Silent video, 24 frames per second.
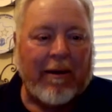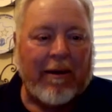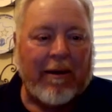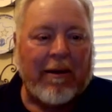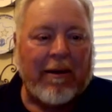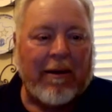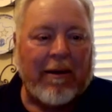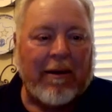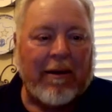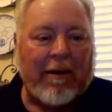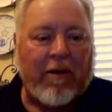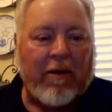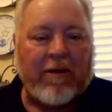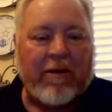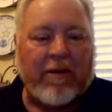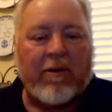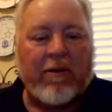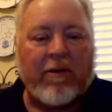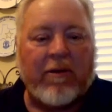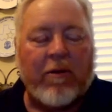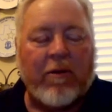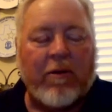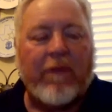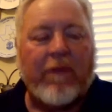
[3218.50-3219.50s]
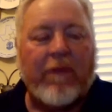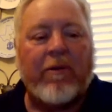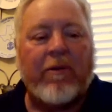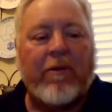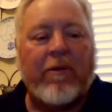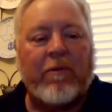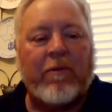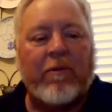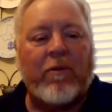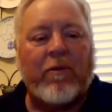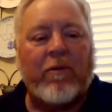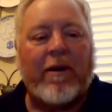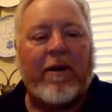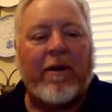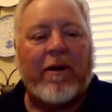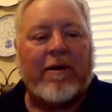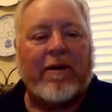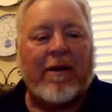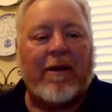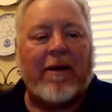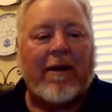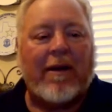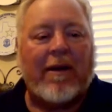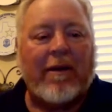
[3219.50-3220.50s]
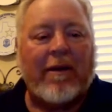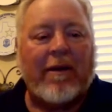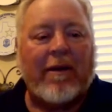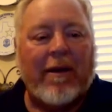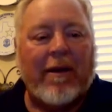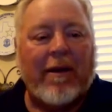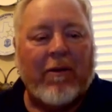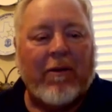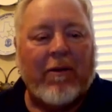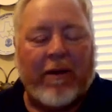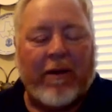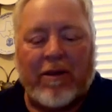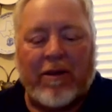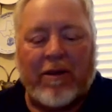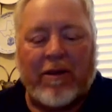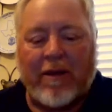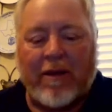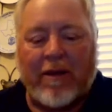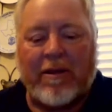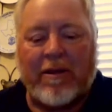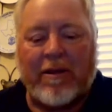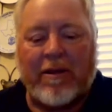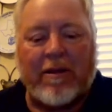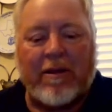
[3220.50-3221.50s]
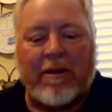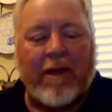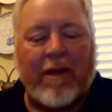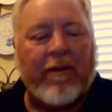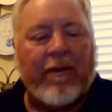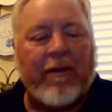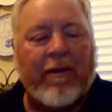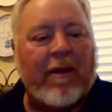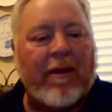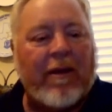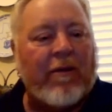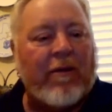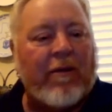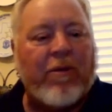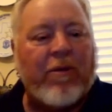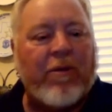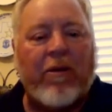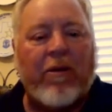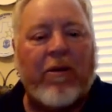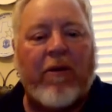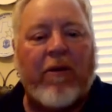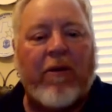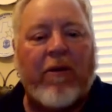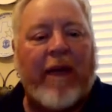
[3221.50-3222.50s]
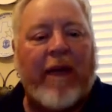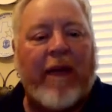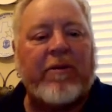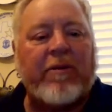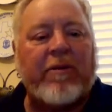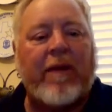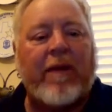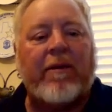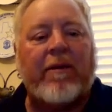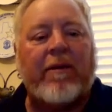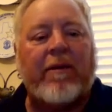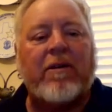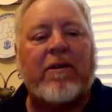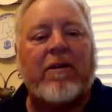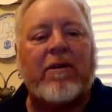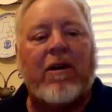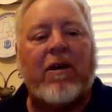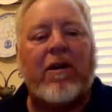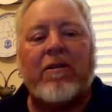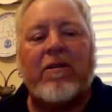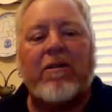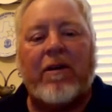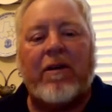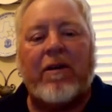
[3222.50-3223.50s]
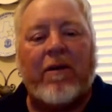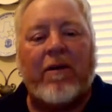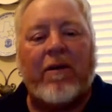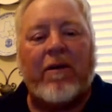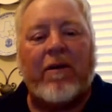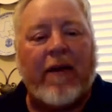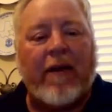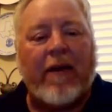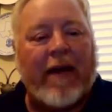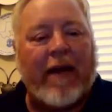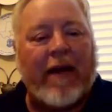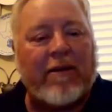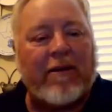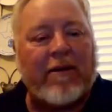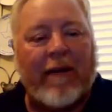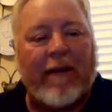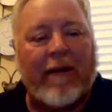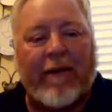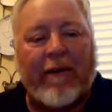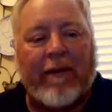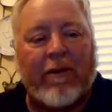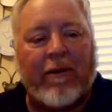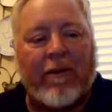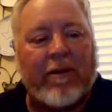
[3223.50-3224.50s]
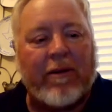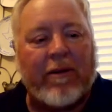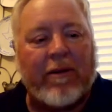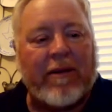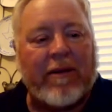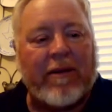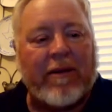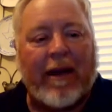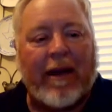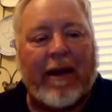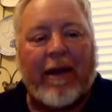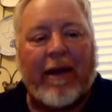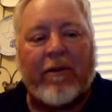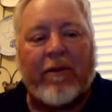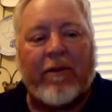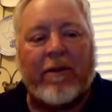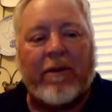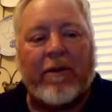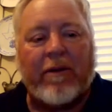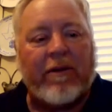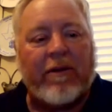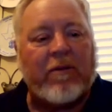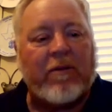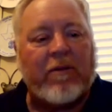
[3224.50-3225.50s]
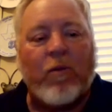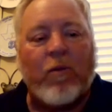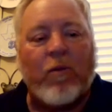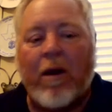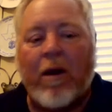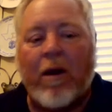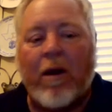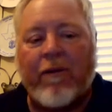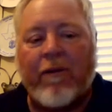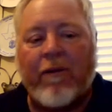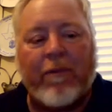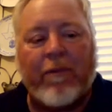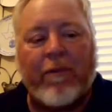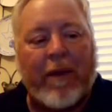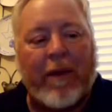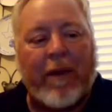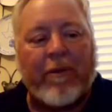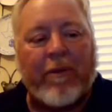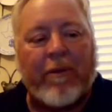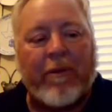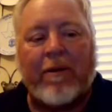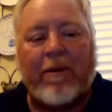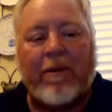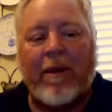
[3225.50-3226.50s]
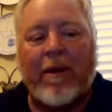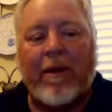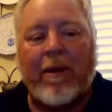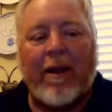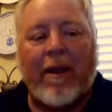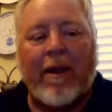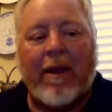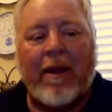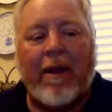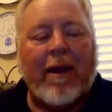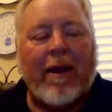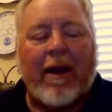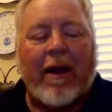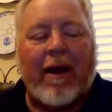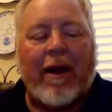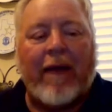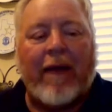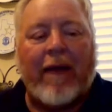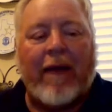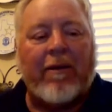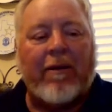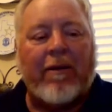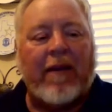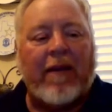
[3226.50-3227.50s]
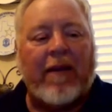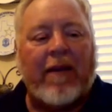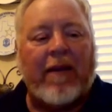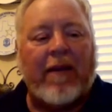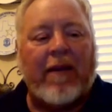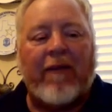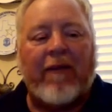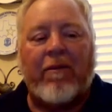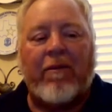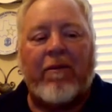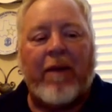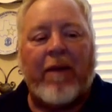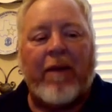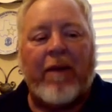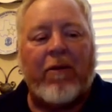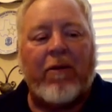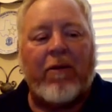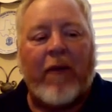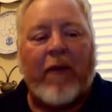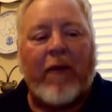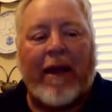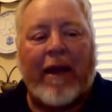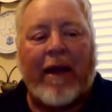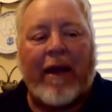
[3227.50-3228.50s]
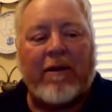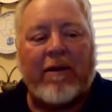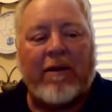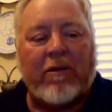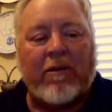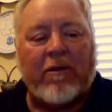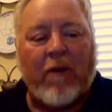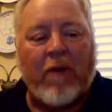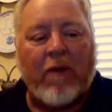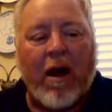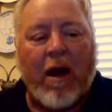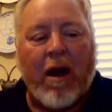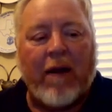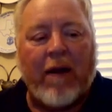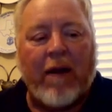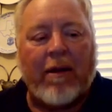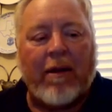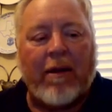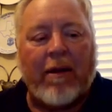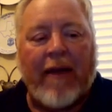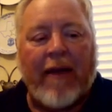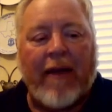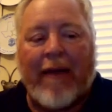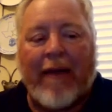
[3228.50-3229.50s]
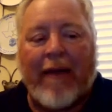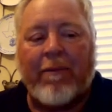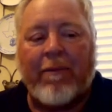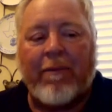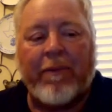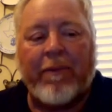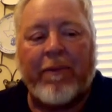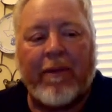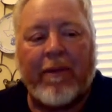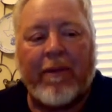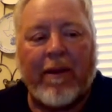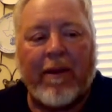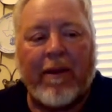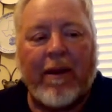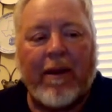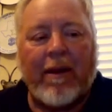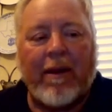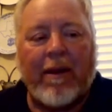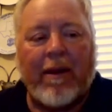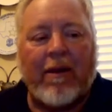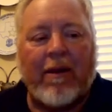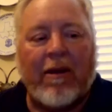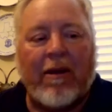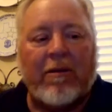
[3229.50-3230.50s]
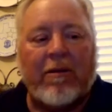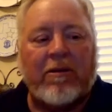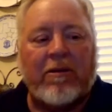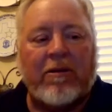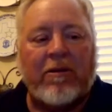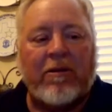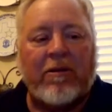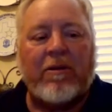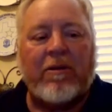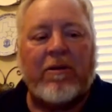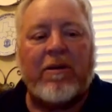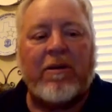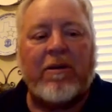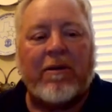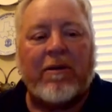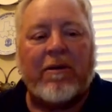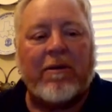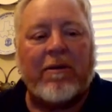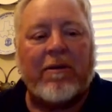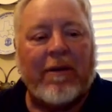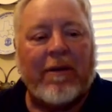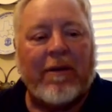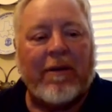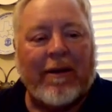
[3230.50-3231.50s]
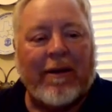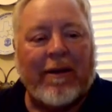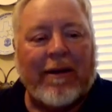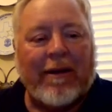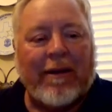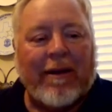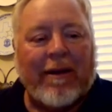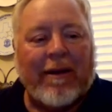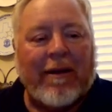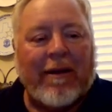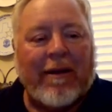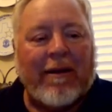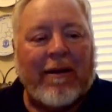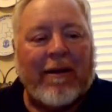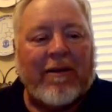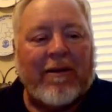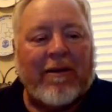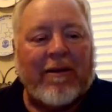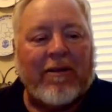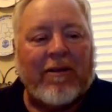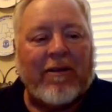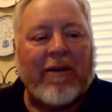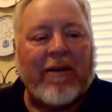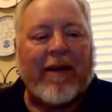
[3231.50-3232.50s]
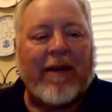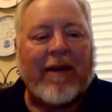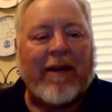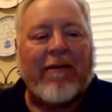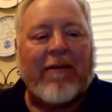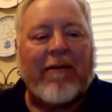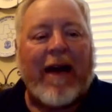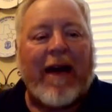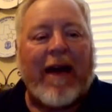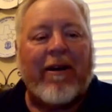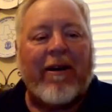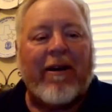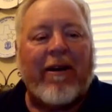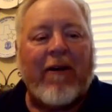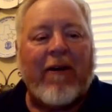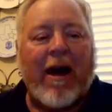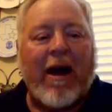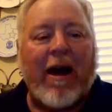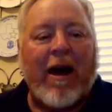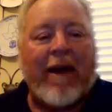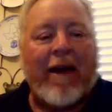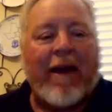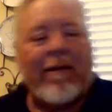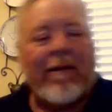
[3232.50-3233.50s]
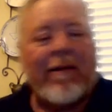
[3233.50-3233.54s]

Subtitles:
Community Service Award for what the Justies did for the youth programs throughout this country on the national level, on the state level. They're just wonderful people, and I couldn't think of a better way to honor them. You know, June is still kicking around in Ohio,